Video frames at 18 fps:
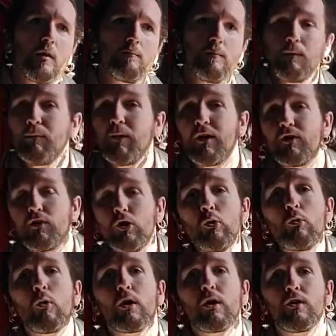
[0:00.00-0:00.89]
Maybe I
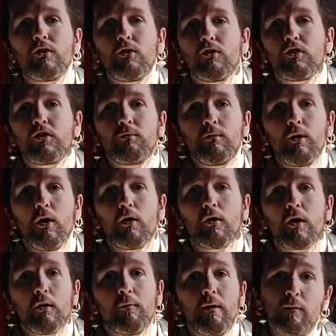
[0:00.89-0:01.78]
do want to do some
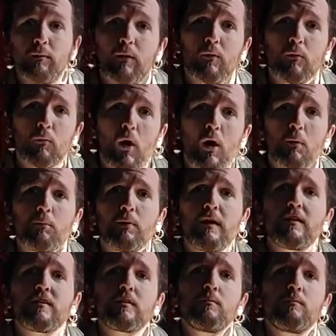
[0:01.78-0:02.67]
yoga. Maybe I want to
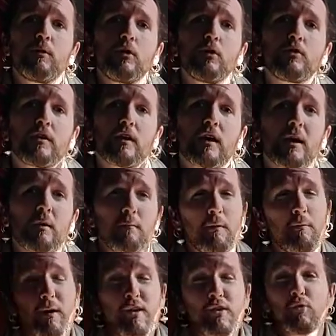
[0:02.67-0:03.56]
play some music.
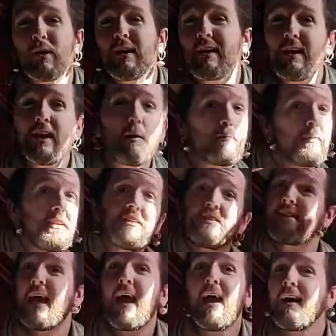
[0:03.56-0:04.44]
Maybe I just want to get up and
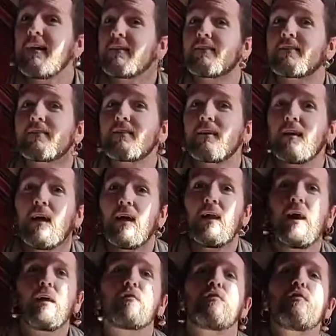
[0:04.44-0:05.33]
dance
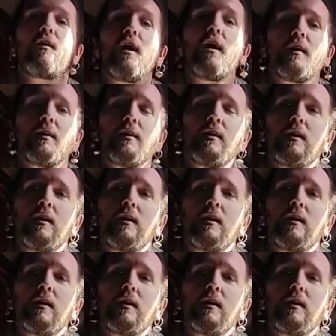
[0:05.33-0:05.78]
and have fun.